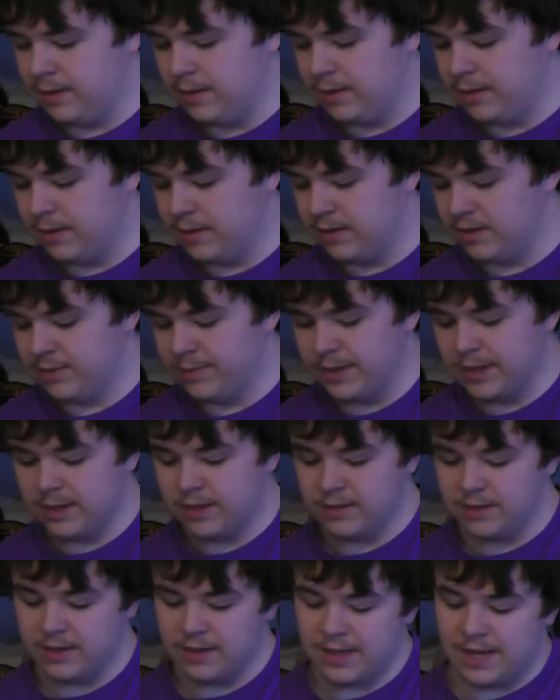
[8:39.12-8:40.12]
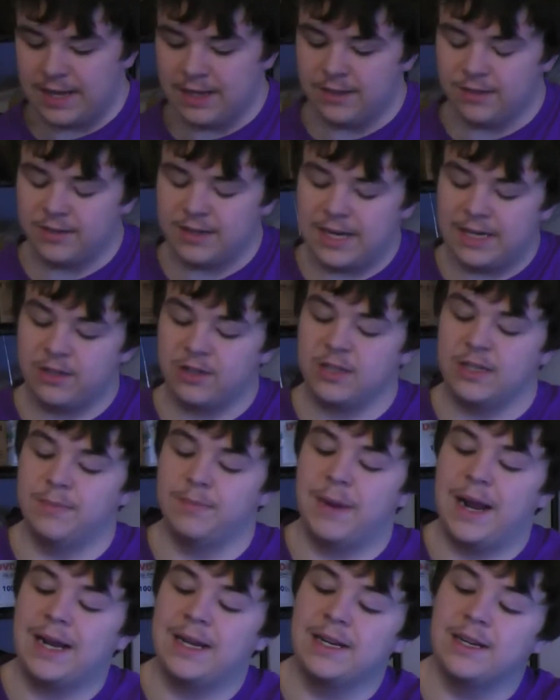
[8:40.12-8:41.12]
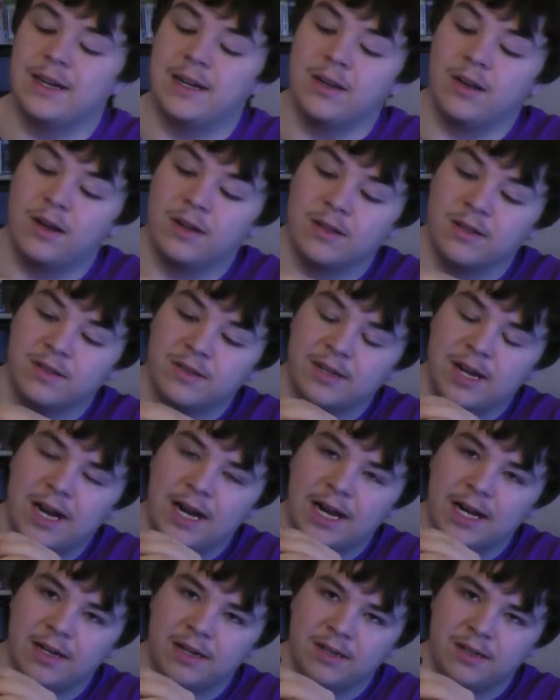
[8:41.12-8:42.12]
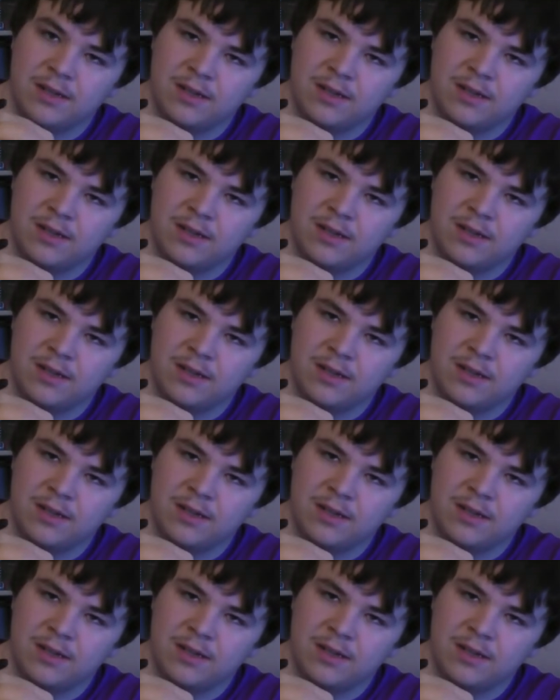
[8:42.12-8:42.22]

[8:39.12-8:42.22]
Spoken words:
The display goes like that, and there's actually a magnet along the side